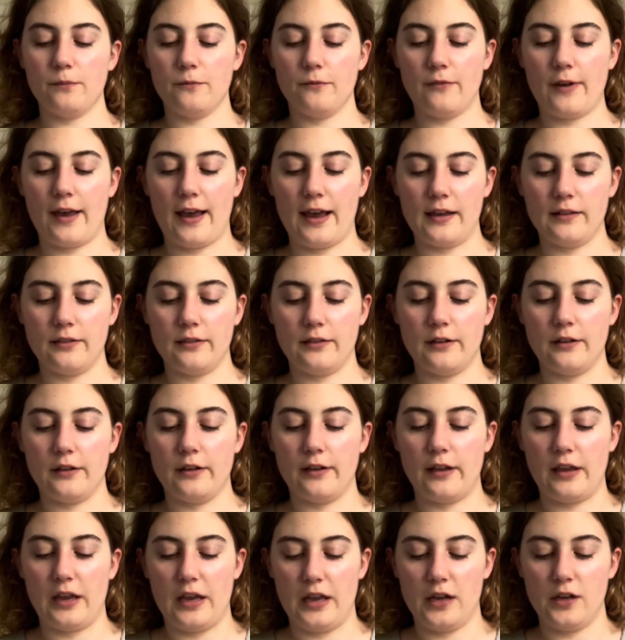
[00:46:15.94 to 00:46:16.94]
had
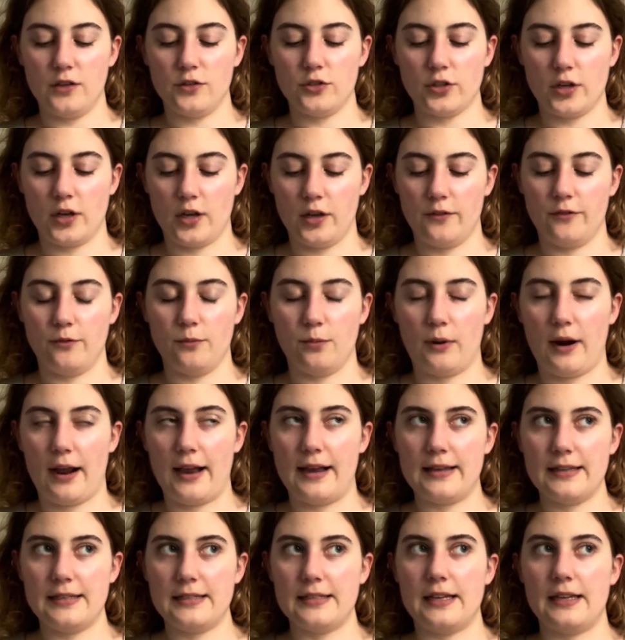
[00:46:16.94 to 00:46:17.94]
the Age of
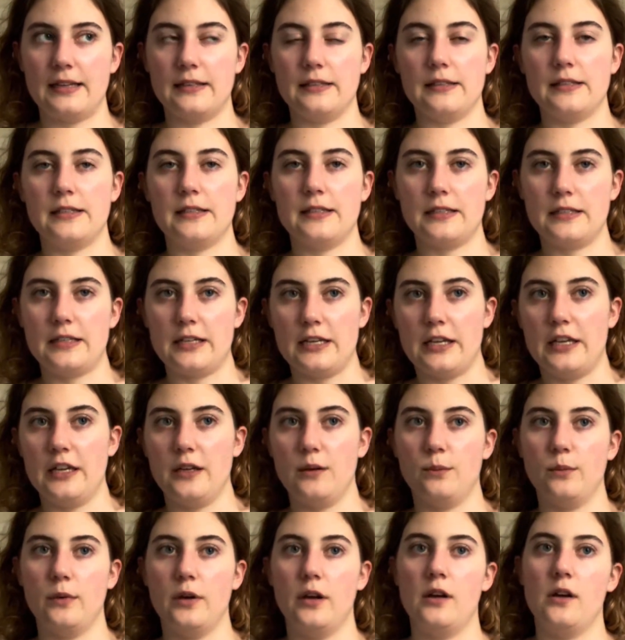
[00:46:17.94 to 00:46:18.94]
Brass and
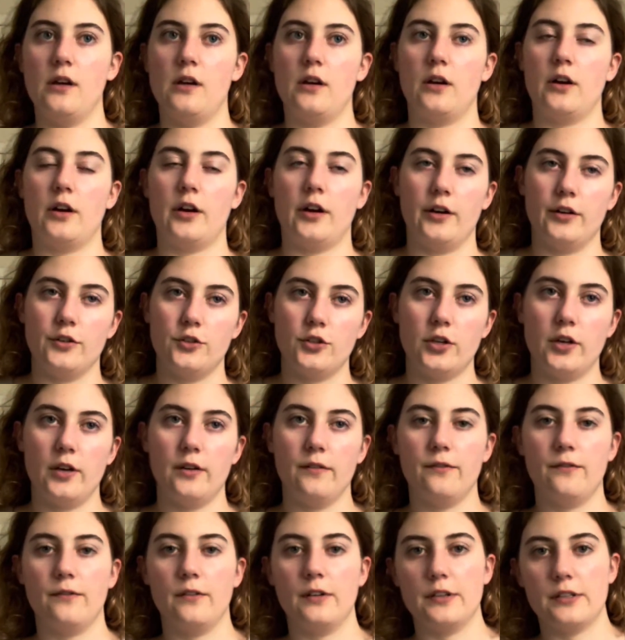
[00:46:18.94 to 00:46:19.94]
Steam
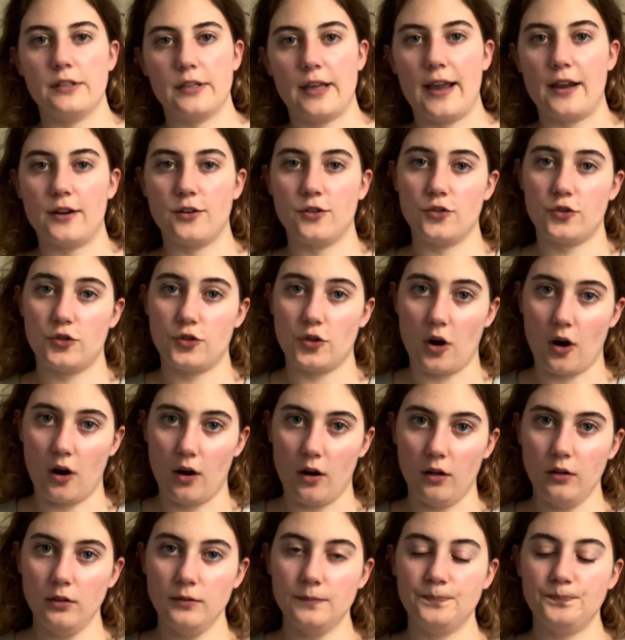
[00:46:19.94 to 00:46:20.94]
kerchief /
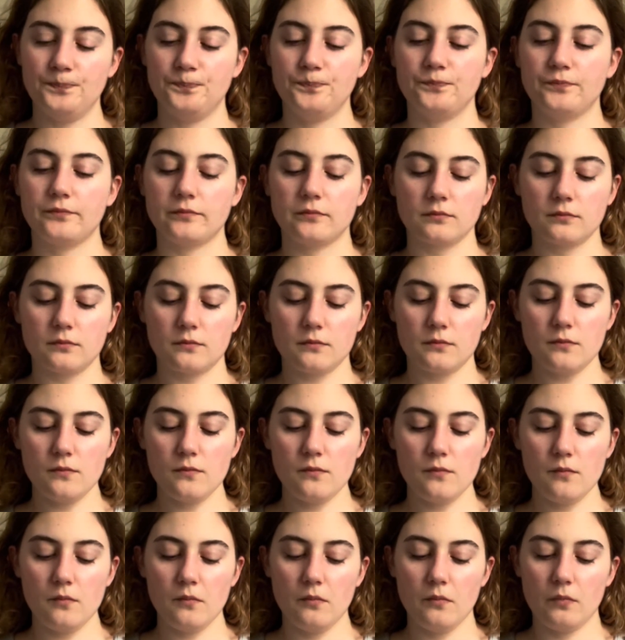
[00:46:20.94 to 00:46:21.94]
shawl
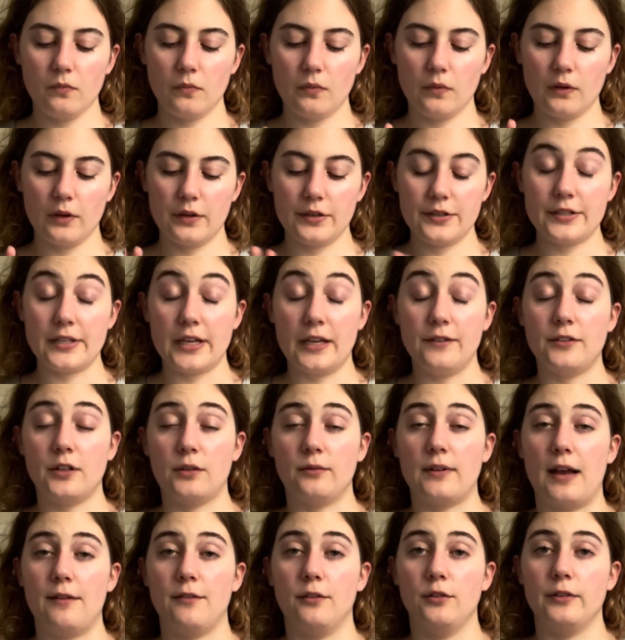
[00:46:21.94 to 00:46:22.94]
saved on
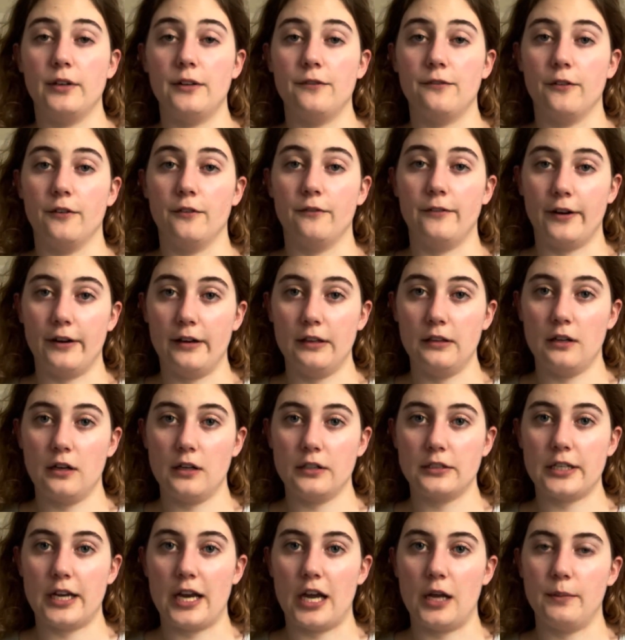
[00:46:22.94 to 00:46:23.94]
Ravelry for a very
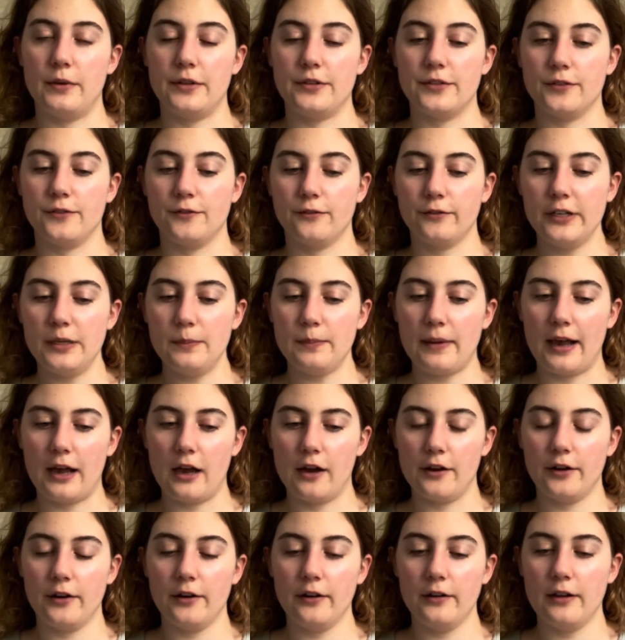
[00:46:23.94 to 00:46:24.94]
long time. It's a free
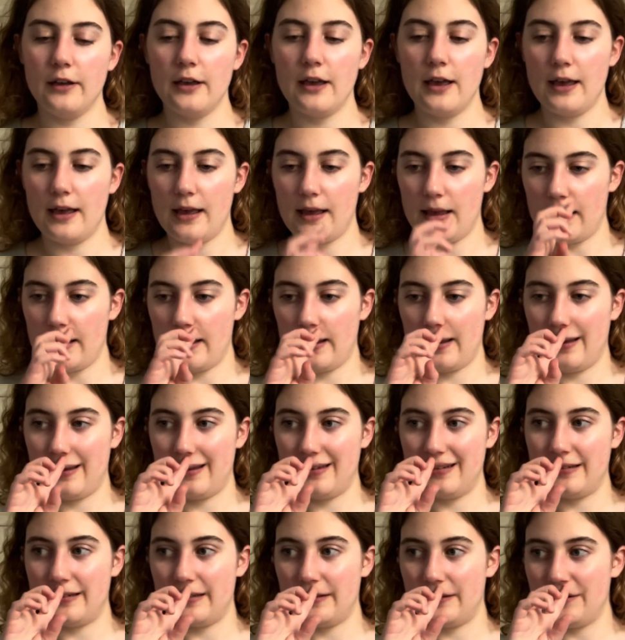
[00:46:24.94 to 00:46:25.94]
pattern,
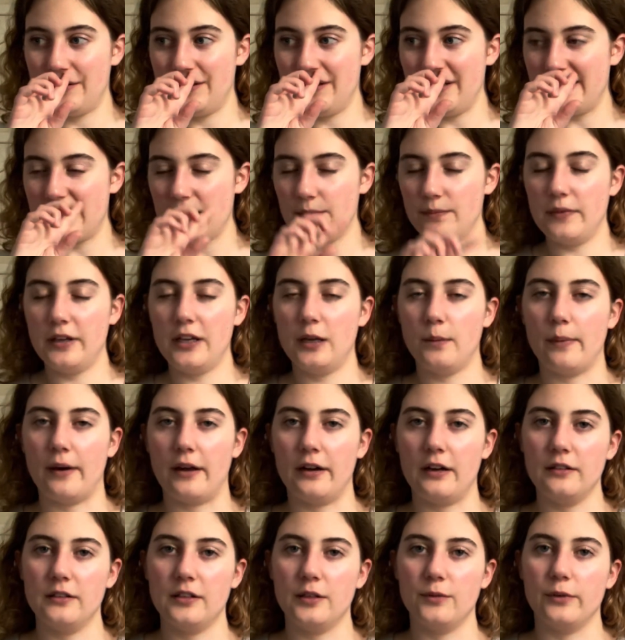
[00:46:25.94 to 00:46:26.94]
and there's just something
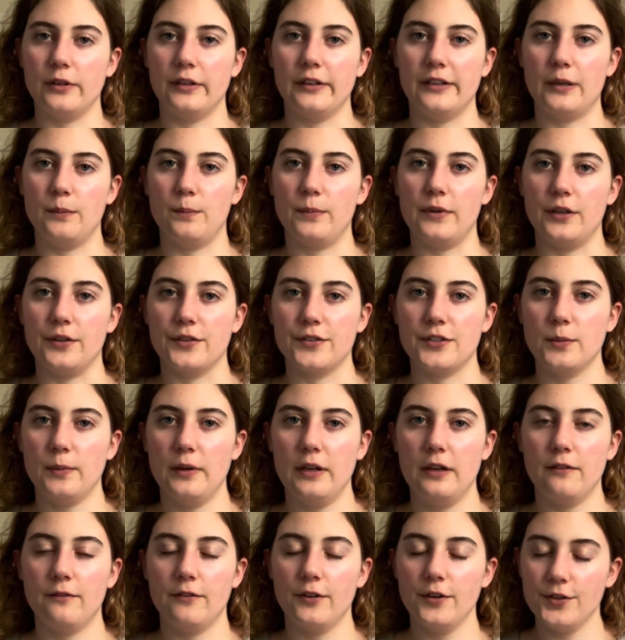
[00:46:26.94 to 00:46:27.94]
about it that really appeals to
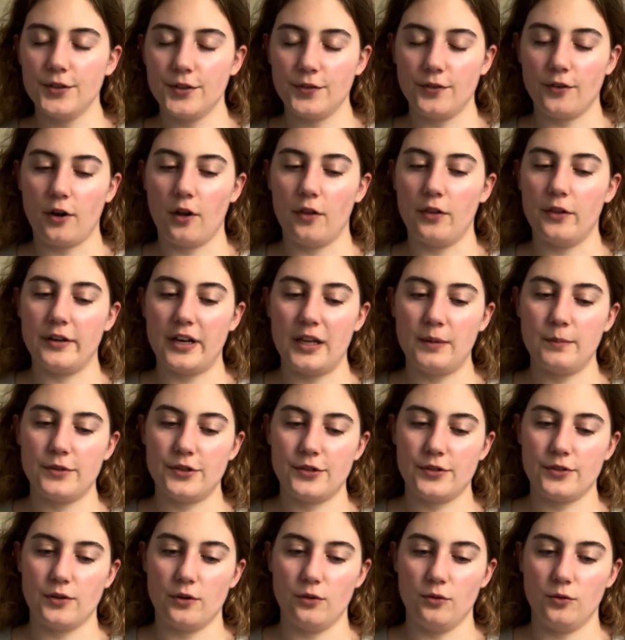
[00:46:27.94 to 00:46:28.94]
me. First of all, the name
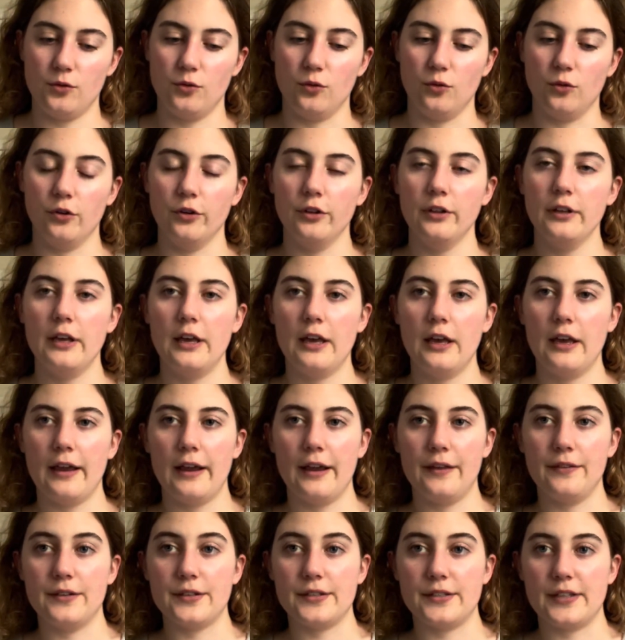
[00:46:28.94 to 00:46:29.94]
is so cool,
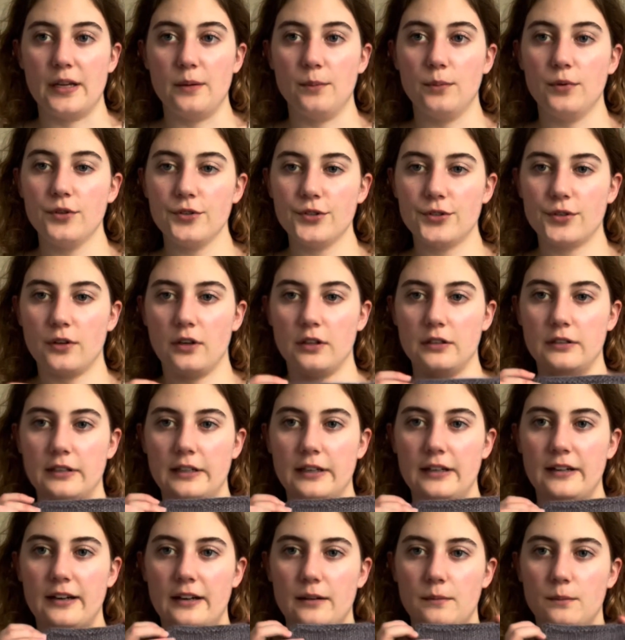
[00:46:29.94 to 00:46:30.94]
and the samples are all
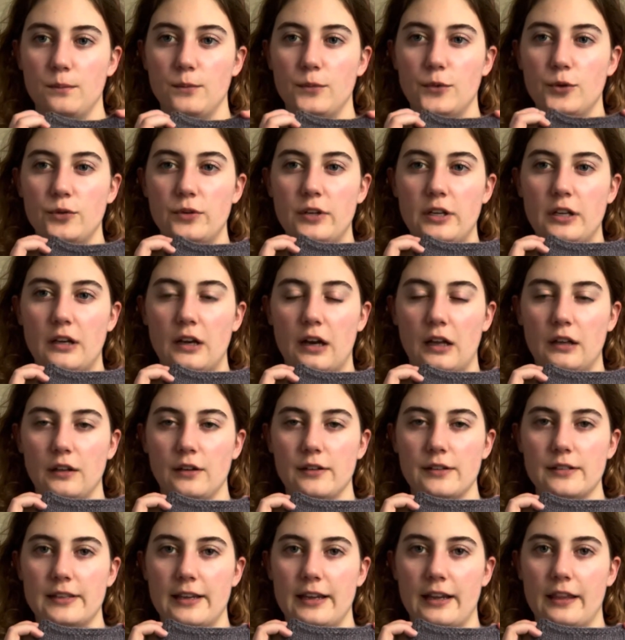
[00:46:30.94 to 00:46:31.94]
knit in moody
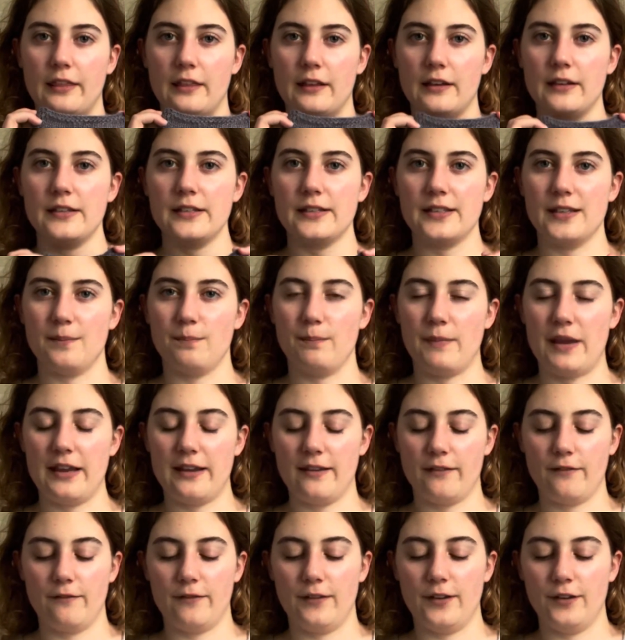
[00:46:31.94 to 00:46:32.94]
colors like this that make
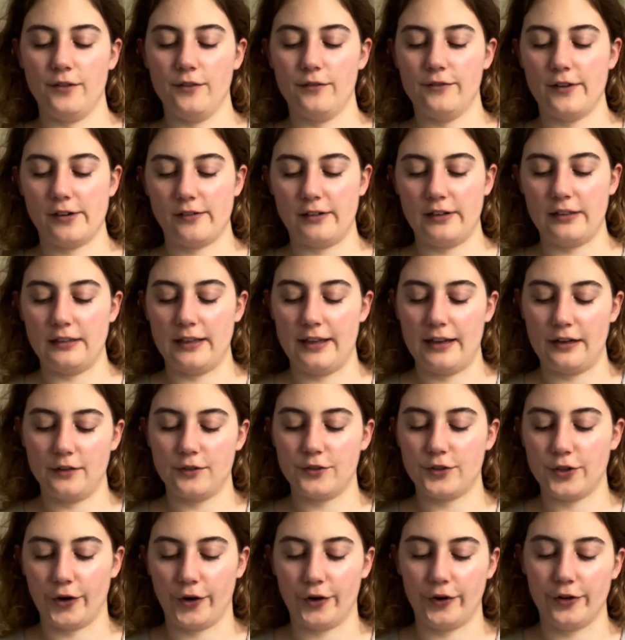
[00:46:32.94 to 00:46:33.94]
it feel very like a
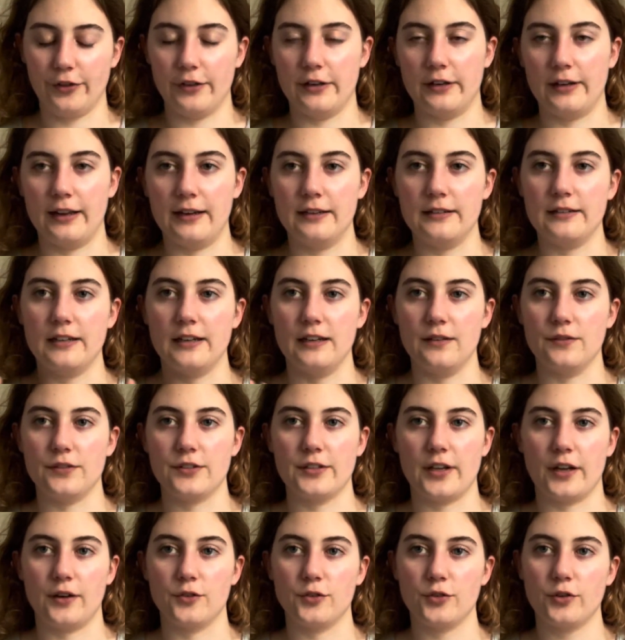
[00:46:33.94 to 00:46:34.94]
turn of the 19th
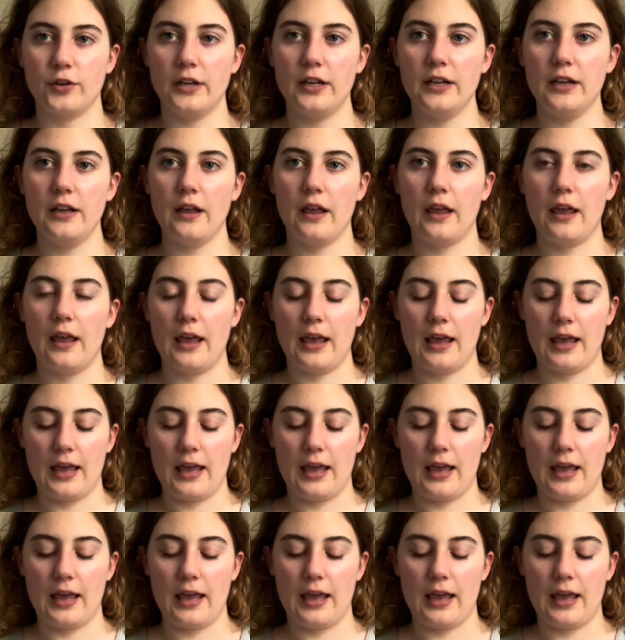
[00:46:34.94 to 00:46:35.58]
century.